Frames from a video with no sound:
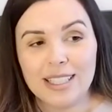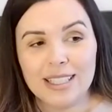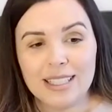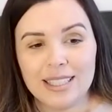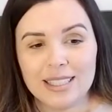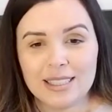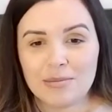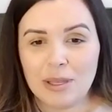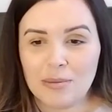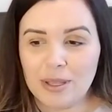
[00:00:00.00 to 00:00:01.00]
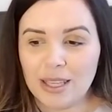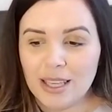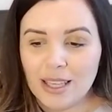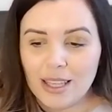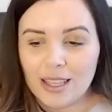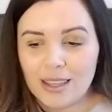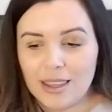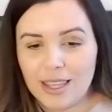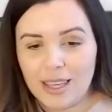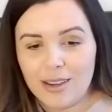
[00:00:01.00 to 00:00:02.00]
eat is maybe
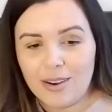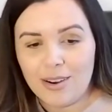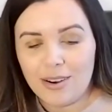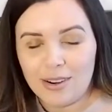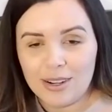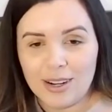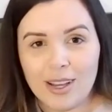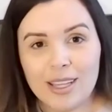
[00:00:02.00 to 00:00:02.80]
they are not